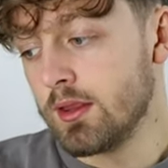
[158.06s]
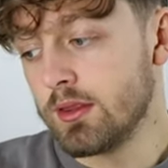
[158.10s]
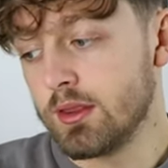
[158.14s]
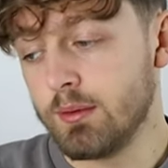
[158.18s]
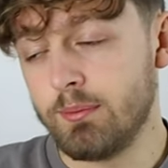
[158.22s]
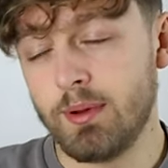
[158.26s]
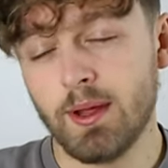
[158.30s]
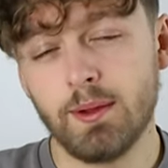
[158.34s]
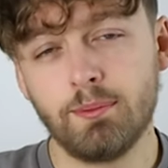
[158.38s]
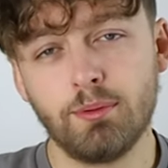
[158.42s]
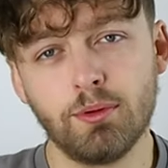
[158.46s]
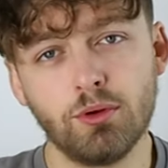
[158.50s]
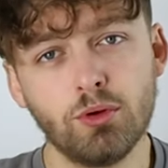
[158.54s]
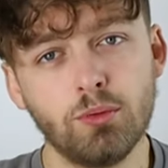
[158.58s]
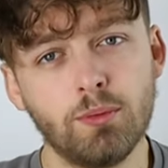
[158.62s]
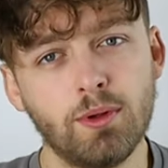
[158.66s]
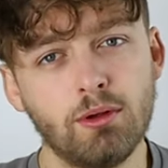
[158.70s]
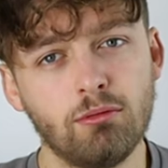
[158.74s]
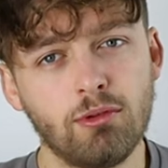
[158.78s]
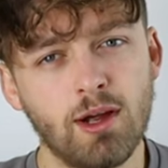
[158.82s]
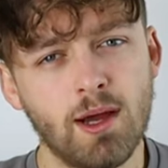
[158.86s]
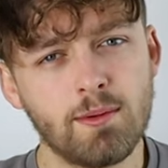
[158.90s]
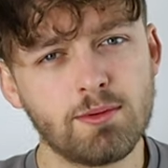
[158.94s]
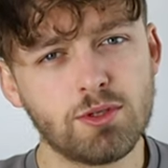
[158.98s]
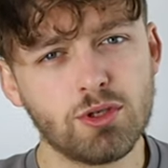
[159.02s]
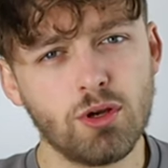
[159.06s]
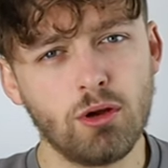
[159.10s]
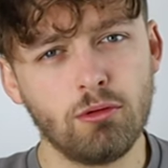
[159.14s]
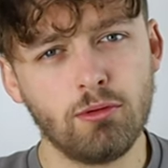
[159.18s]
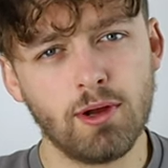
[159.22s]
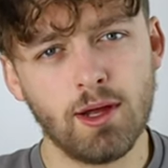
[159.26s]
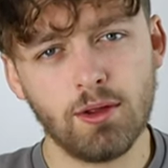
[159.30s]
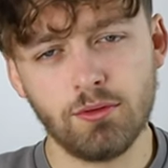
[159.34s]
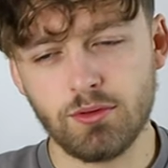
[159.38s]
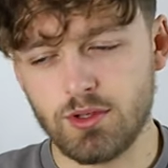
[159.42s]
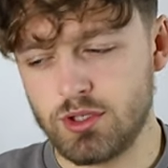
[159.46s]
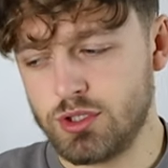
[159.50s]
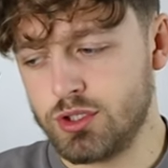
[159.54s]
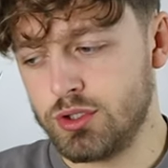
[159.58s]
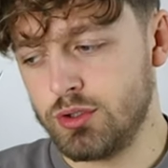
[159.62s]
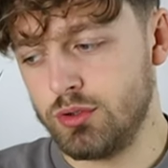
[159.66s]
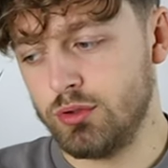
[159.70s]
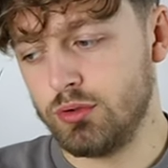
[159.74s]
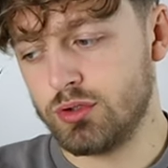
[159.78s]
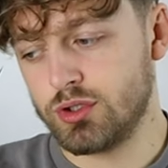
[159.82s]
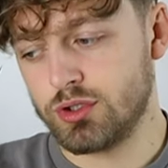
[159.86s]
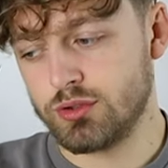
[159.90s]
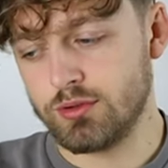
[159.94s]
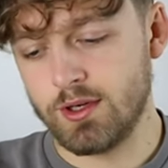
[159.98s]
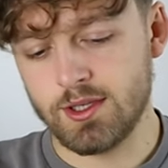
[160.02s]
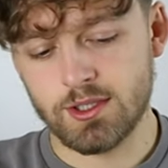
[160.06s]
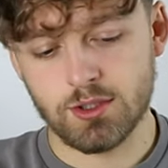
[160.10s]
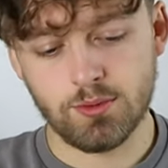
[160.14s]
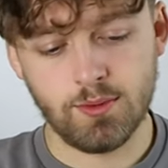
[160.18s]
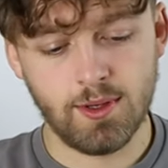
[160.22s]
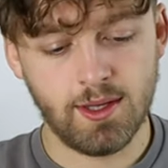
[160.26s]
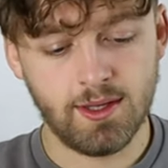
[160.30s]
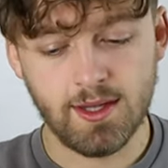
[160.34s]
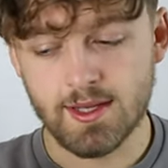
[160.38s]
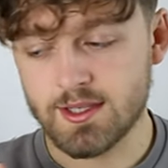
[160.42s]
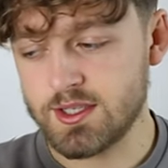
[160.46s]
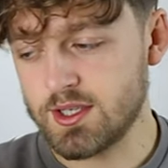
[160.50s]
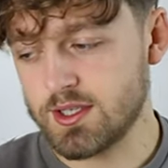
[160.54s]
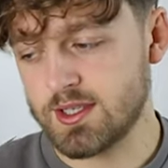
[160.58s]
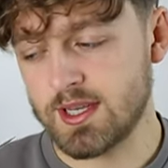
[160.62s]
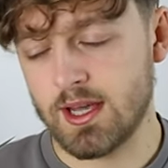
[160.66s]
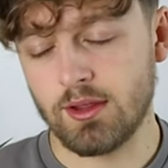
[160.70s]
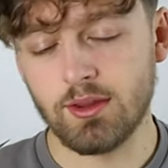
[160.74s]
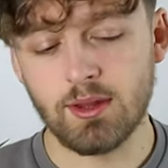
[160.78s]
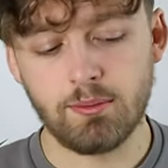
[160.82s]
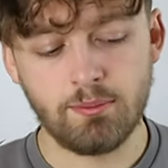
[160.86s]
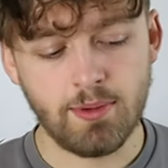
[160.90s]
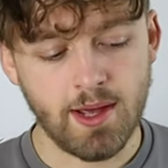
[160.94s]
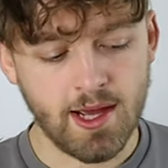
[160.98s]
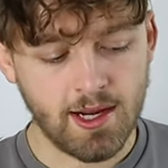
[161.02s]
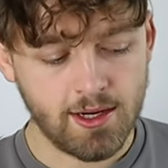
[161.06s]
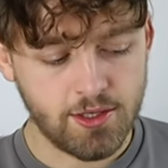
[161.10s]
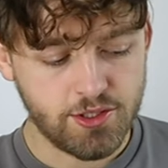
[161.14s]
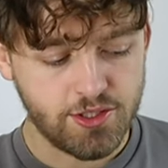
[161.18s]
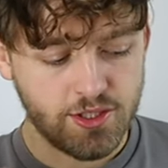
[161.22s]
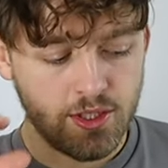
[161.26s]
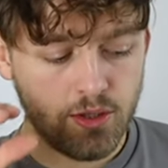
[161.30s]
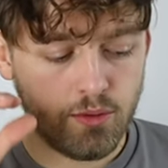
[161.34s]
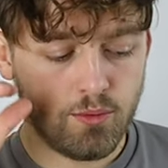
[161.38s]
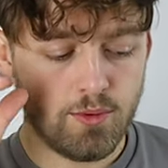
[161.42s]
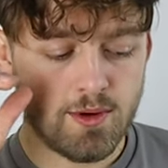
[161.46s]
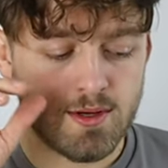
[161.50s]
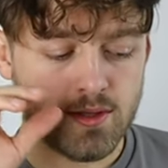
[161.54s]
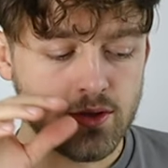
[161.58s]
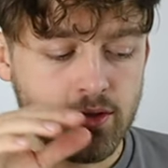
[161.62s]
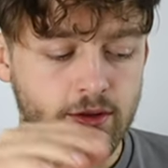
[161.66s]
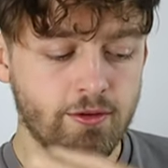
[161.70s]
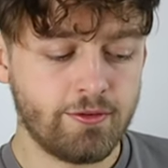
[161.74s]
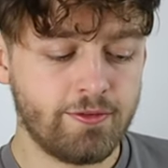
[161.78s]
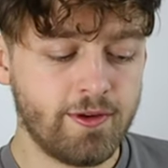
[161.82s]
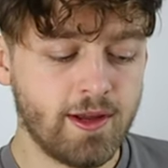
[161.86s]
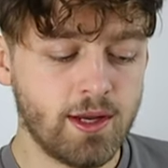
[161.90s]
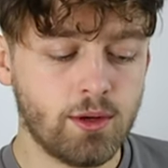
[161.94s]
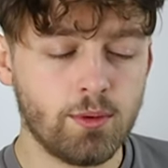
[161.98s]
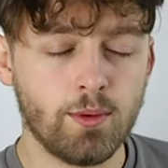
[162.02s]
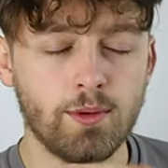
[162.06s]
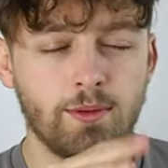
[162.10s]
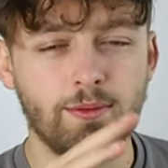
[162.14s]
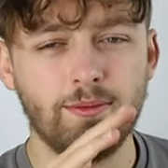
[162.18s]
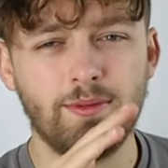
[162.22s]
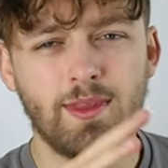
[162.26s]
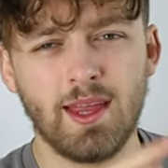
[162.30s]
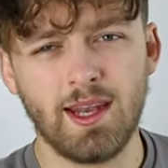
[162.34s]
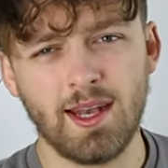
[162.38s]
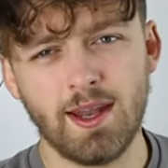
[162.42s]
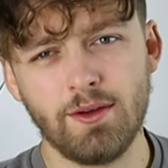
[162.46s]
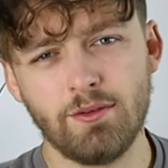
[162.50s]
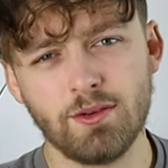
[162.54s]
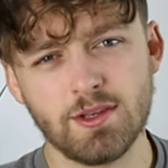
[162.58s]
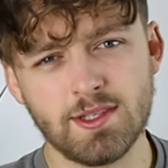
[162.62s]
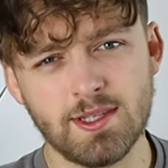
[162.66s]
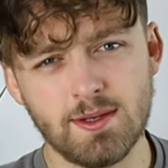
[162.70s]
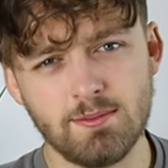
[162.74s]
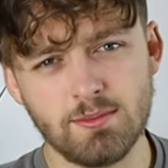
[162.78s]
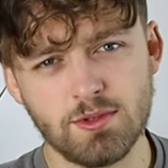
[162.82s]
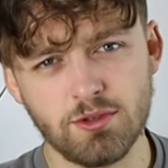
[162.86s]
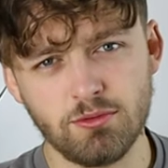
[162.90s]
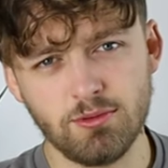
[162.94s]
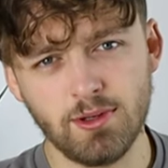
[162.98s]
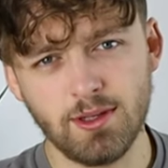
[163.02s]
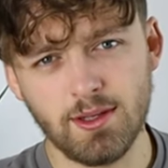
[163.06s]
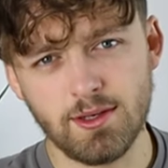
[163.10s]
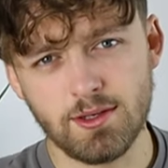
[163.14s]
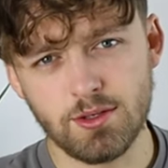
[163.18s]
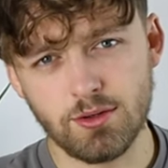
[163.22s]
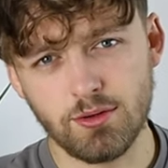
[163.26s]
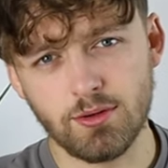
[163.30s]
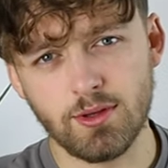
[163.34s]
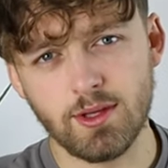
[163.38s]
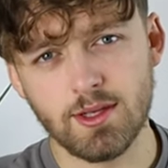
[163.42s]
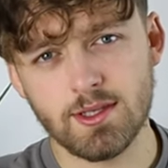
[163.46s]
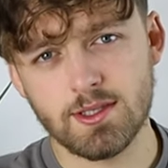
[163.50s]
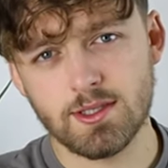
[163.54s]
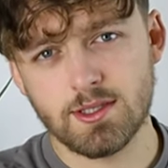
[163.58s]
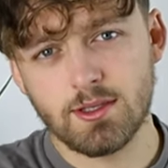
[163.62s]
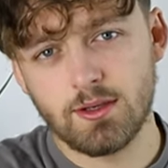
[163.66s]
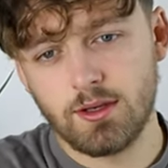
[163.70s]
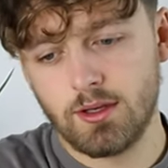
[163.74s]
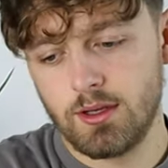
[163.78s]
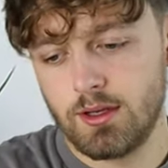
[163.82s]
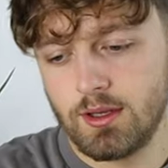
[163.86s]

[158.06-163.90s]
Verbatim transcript: The paper normally wraps around the shoe straight away. That's just how they package it. Whereas on the fake one, they never seem to really do this.